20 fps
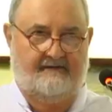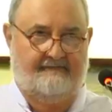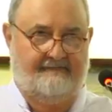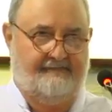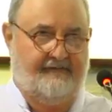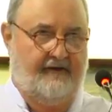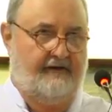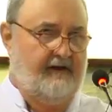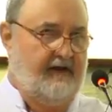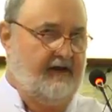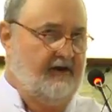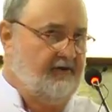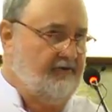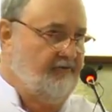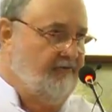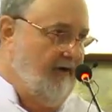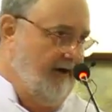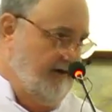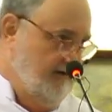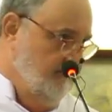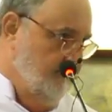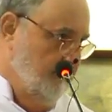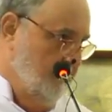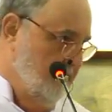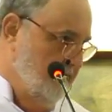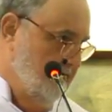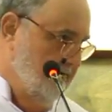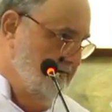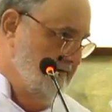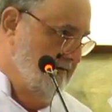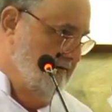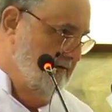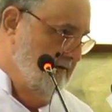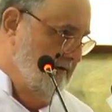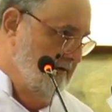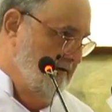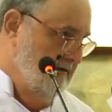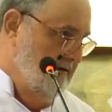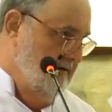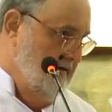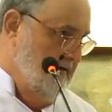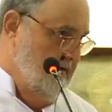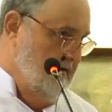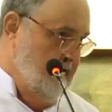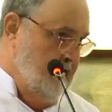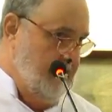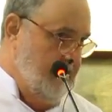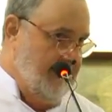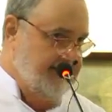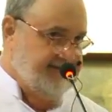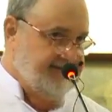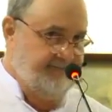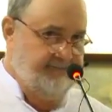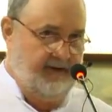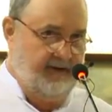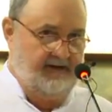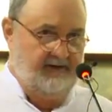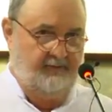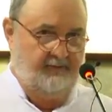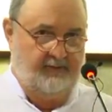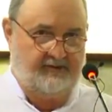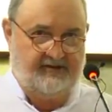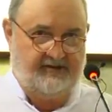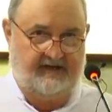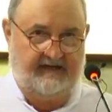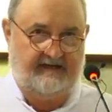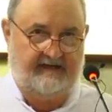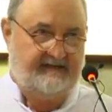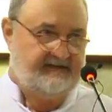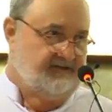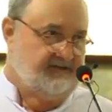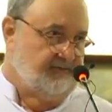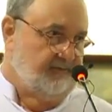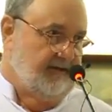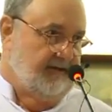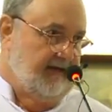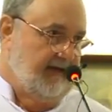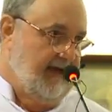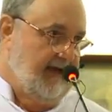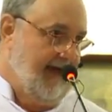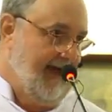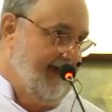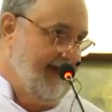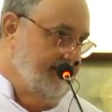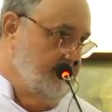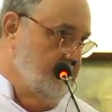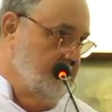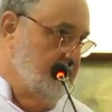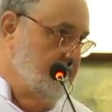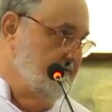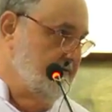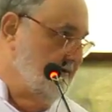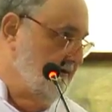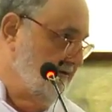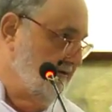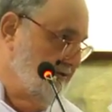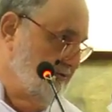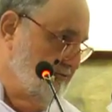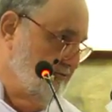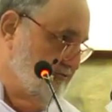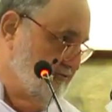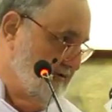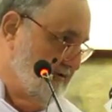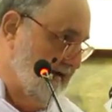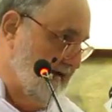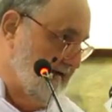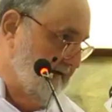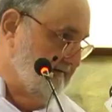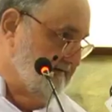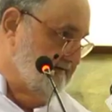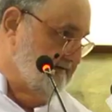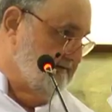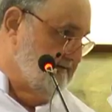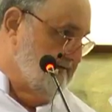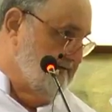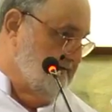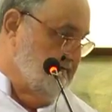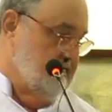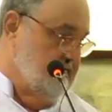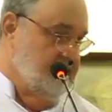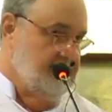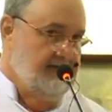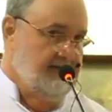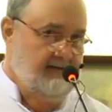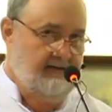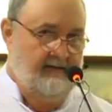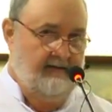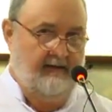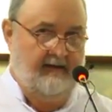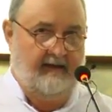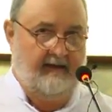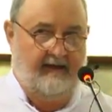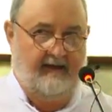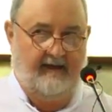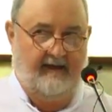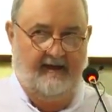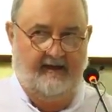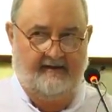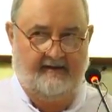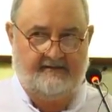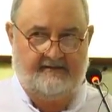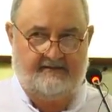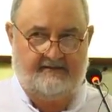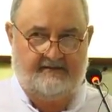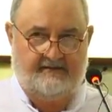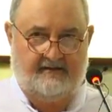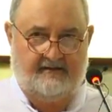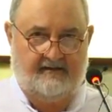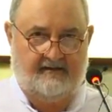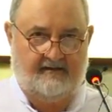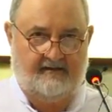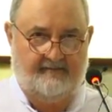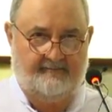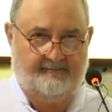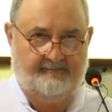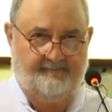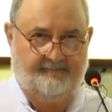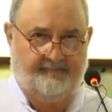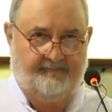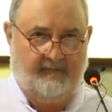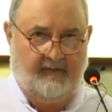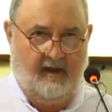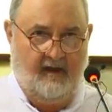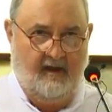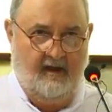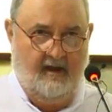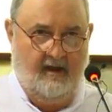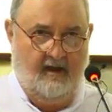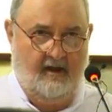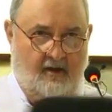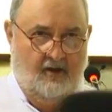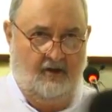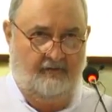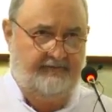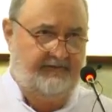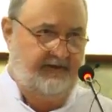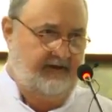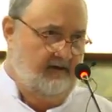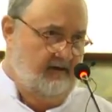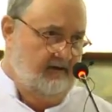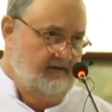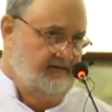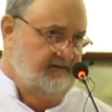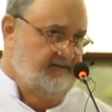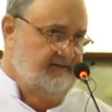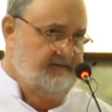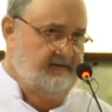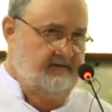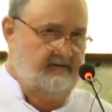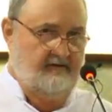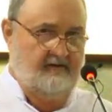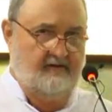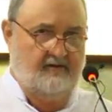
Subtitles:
a very credible aspect which needs to be handled and neutralized. And over the years,